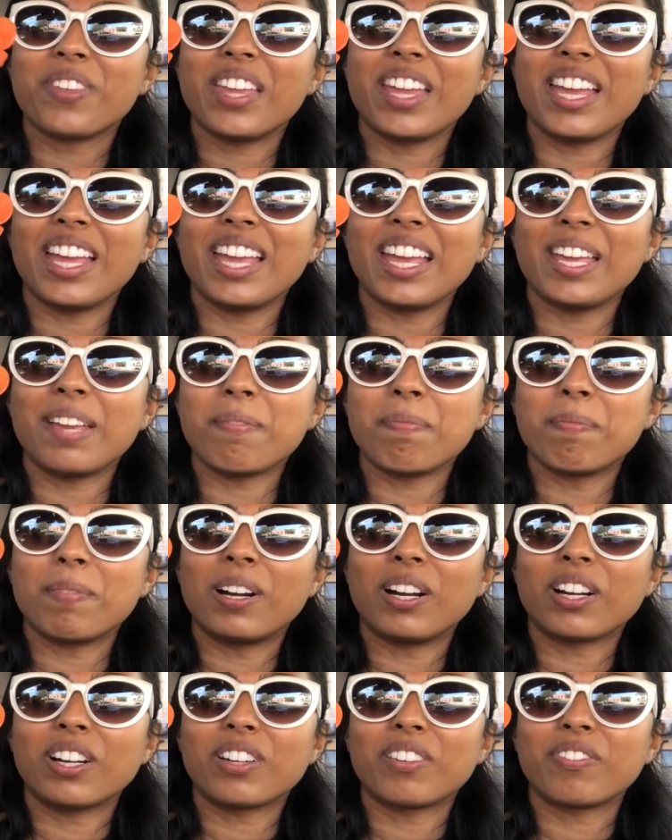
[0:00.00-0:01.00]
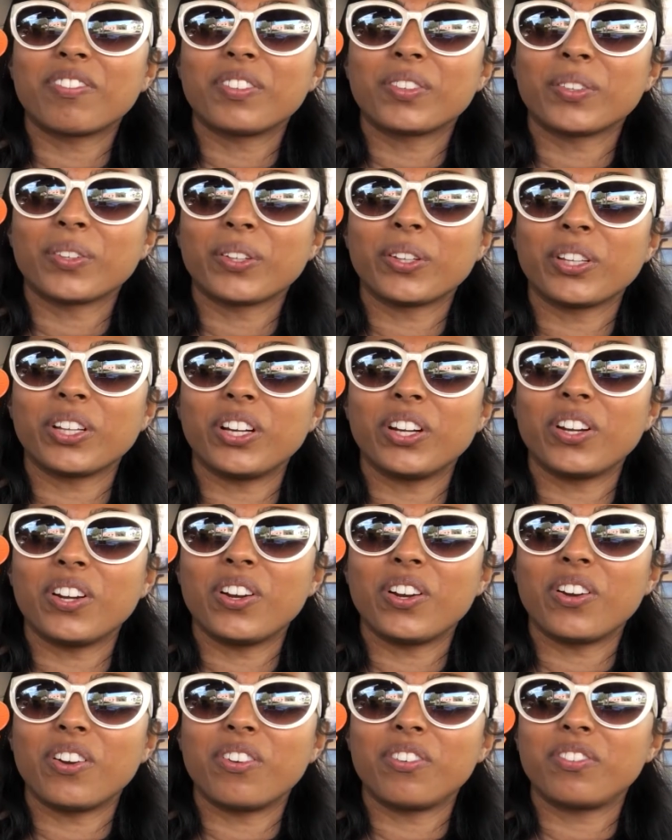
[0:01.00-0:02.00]
a mug full
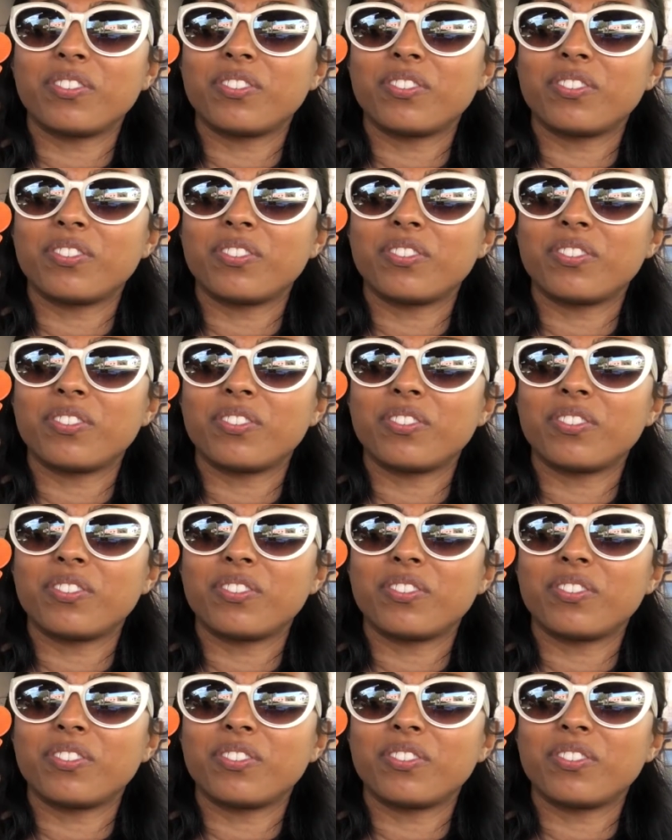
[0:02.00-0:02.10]
of